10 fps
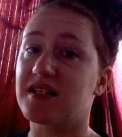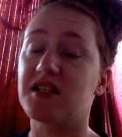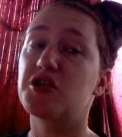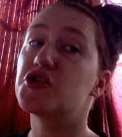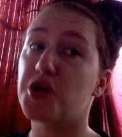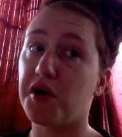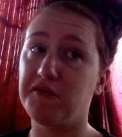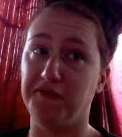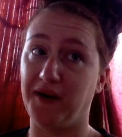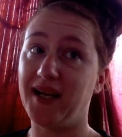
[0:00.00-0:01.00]
It's so
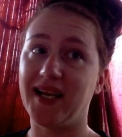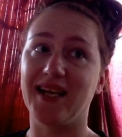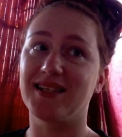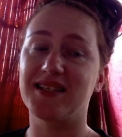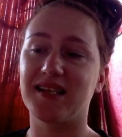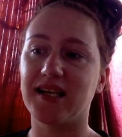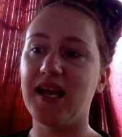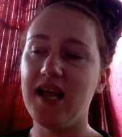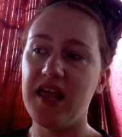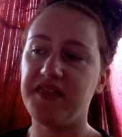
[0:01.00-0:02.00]
funny. It's like
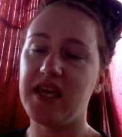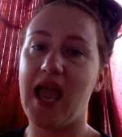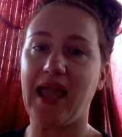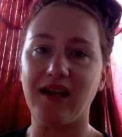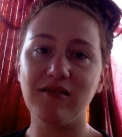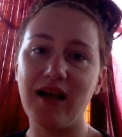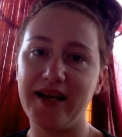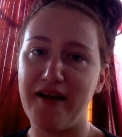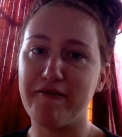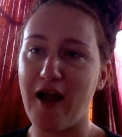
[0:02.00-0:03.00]
the angle I
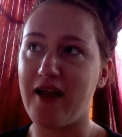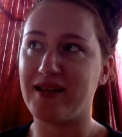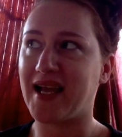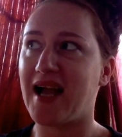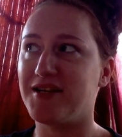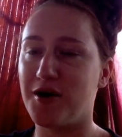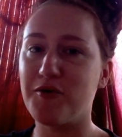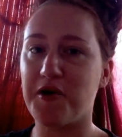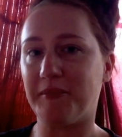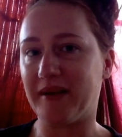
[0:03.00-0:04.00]
never I like I don't
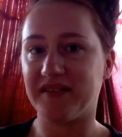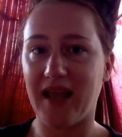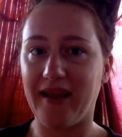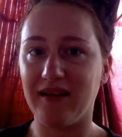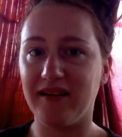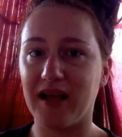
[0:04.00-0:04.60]
know about the angling.